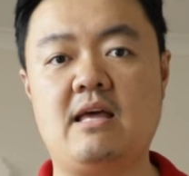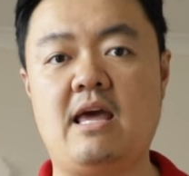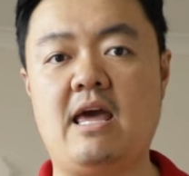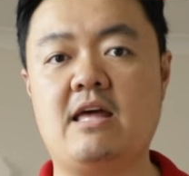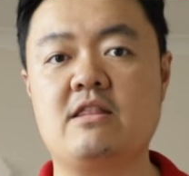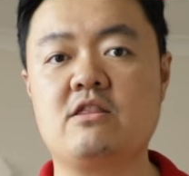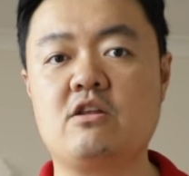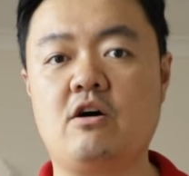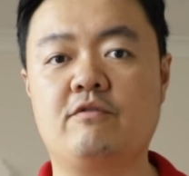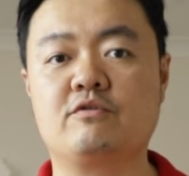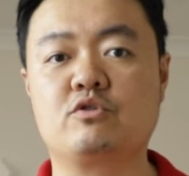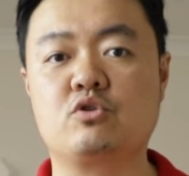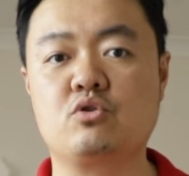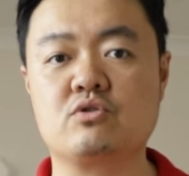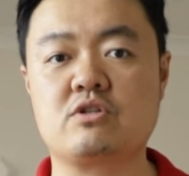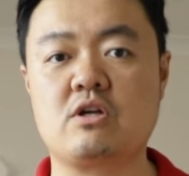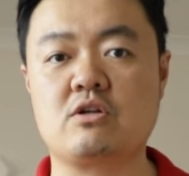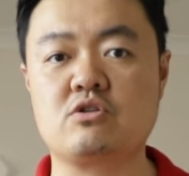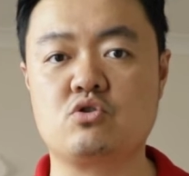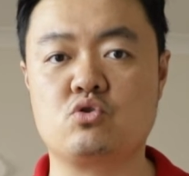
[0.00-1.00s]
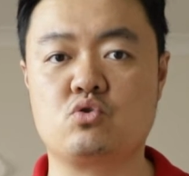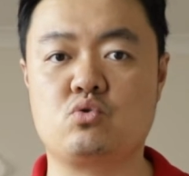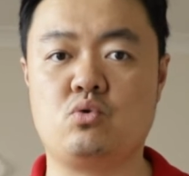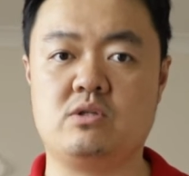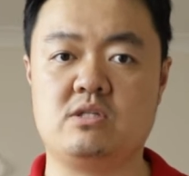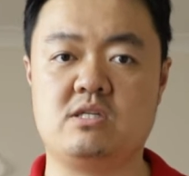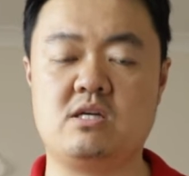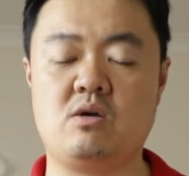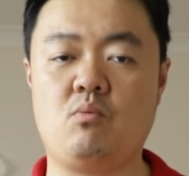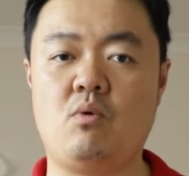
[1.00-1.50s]
end of
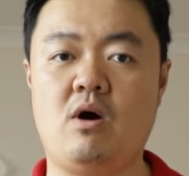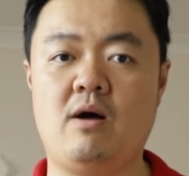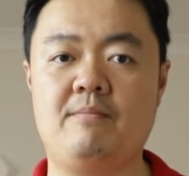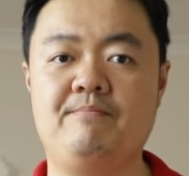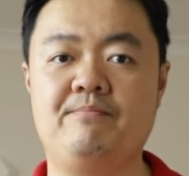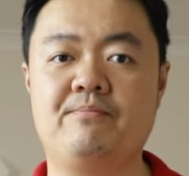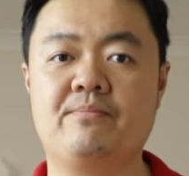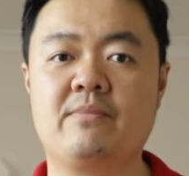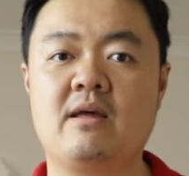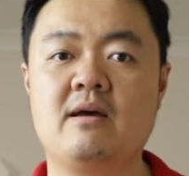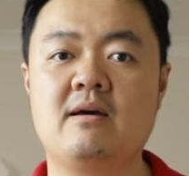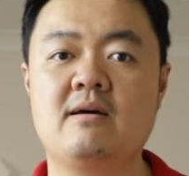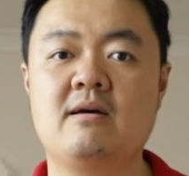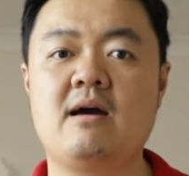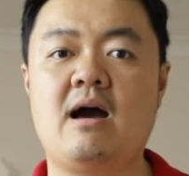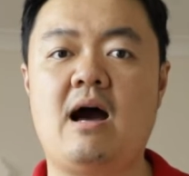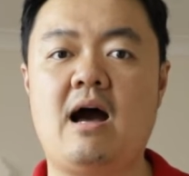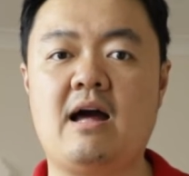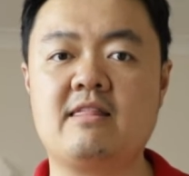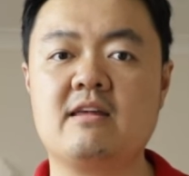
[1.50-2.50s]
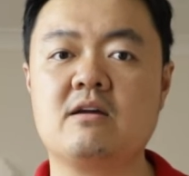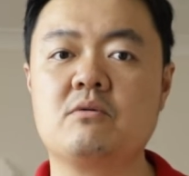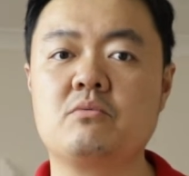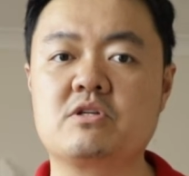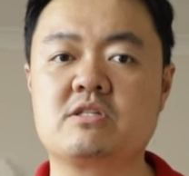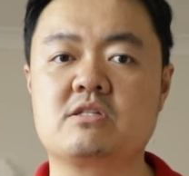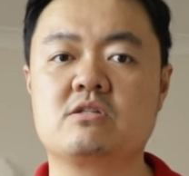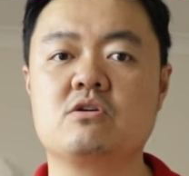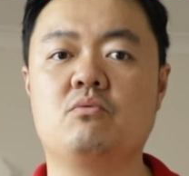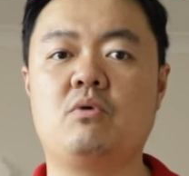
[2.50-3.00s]
2021, I think we
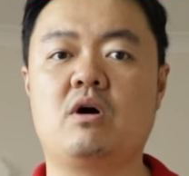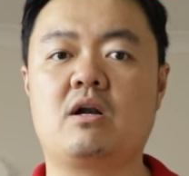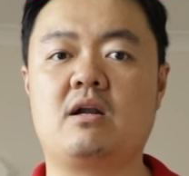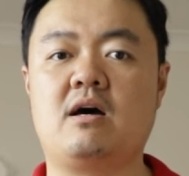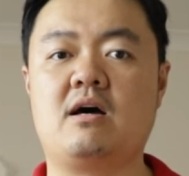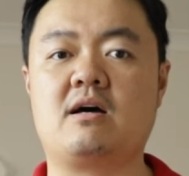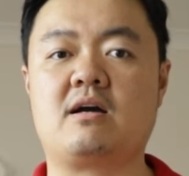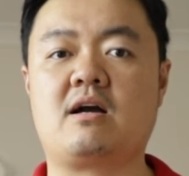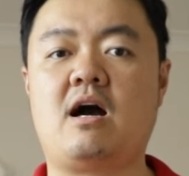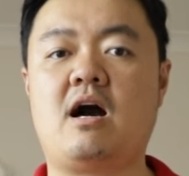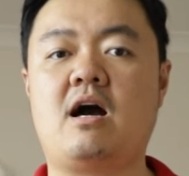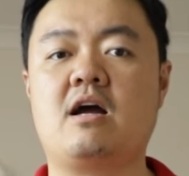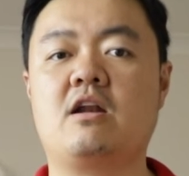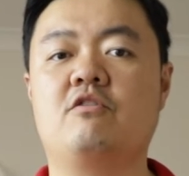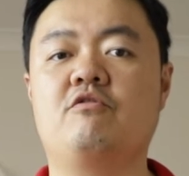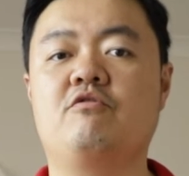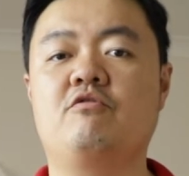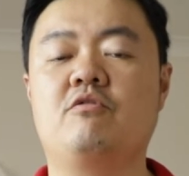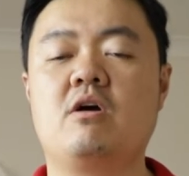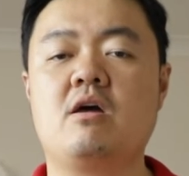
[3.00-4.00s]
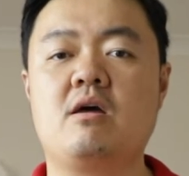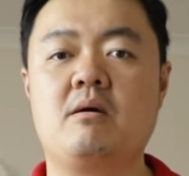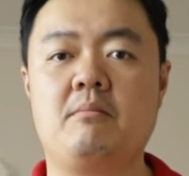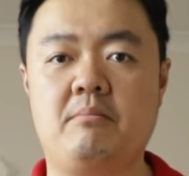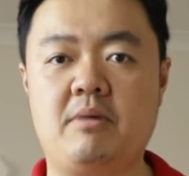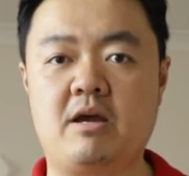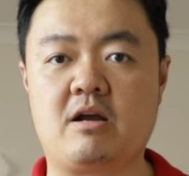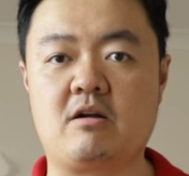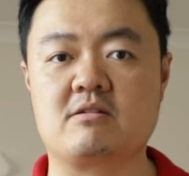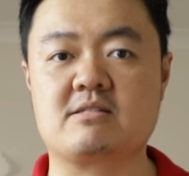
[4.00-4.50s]
still want a kind of
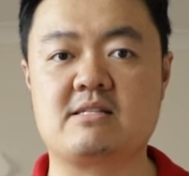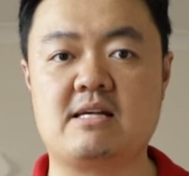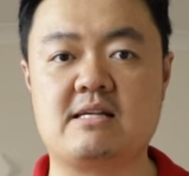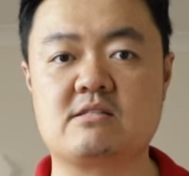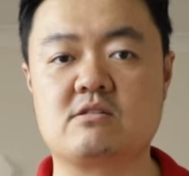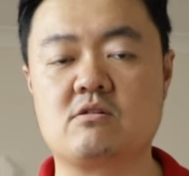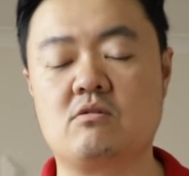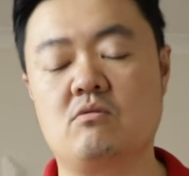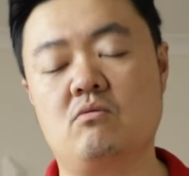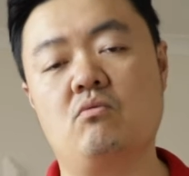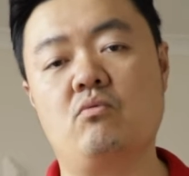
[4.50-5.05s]
bigger sensor.